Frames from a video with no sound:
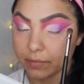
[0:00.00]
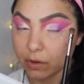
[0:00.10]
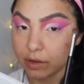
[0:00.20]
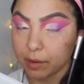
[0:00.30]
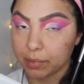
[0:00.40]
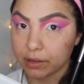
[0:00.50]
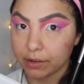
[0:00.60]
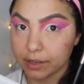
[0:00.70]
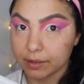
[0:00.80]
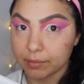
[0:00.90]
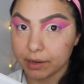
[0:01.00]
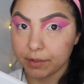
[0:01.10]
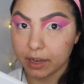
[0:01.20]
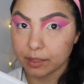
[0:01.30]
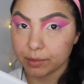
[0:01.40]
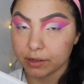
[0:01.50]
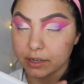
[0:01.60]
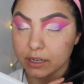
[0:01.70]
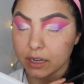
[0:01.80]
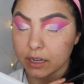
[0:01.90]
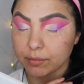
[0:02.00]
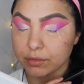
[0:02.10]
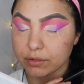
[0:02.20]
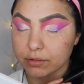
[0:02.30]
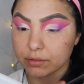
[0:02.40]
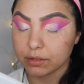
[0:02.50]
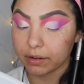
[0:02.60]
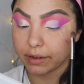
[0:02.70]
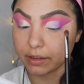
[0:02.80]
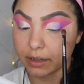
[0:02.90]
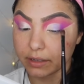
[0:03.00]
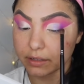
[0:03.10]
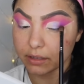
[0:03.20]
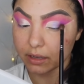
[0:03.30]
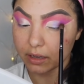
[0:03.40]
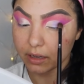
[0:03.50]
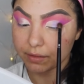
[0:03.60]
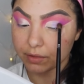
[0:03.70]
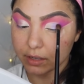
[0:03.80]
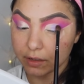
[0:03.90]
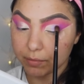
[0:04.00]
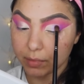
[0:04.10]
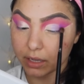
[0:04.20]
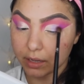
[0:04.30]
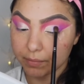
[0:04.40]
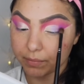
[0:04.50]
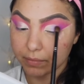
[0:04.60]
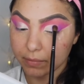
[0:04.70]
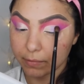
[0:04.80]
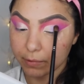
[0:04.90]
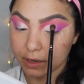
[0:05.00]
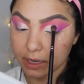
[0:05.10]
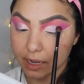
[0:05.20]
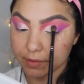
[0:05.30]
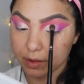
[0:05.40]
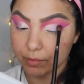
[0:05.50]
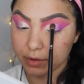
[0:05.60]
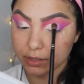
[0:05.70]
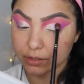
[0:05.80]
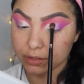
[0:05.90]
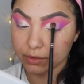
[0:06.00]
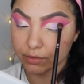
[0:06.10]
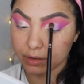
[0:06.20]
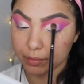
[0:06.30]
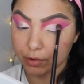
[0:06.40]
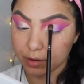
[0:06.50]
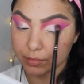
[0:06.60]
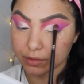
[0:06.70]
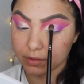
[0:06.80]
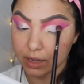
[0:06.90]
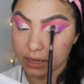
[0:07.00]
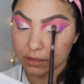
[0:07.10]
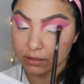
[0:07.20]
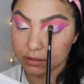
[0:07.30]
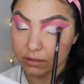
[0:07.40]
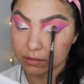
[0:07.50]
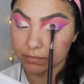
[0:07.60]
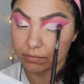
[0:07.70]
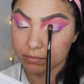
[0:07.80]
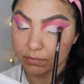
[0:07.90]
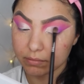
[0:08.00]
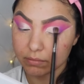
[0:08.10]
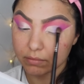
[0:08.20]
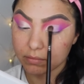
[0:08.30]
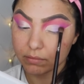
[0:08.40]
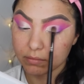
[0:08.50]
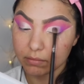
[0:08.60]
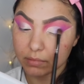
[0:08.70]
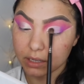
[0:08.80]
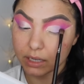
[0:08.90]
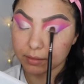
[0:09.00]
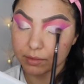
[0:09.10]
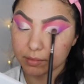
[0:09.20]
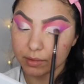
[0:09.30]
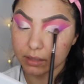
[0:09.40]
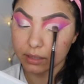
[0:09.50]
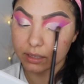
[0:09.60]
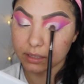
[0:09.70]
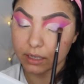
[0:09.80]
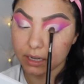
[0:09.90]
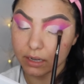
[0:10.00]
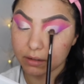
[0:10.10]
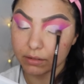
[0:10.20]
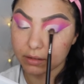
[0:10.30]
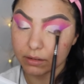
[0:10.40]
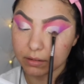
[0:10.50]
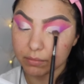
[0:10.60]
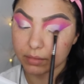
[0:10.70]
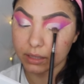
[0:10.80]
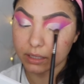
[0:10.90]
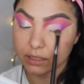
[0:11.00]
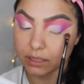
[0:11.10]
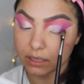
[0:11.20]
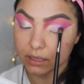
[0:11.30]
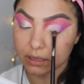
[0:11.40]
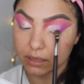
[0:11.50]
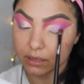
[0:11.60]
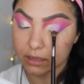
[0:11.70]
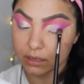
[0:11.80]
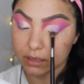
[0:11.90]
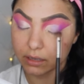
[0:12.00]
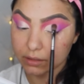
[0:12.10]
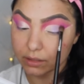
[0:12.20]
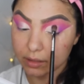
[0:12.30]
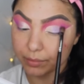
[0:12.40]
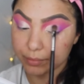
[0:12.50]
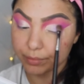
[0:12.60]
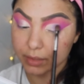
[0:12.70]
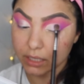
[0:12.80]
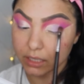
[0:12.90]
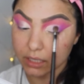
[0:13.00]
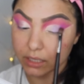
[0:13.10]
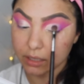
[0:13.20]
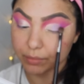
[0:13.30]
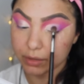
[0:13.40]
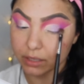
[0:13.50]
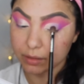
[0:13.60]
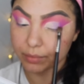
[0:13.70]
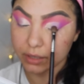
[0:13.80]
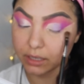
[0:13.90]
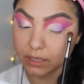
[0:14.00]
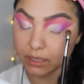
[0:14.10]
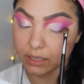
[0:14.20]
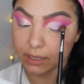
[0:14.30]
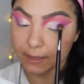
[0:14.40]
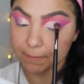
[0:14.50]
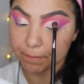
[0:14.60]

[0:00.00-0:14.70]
or not blurring but if it gets blurred I am so sorry you guys. Forgive me. We're going to have upgrades soon I promise you guys. But yeah I'm just going to be looking down, blending, so pretty, pretty, pretty.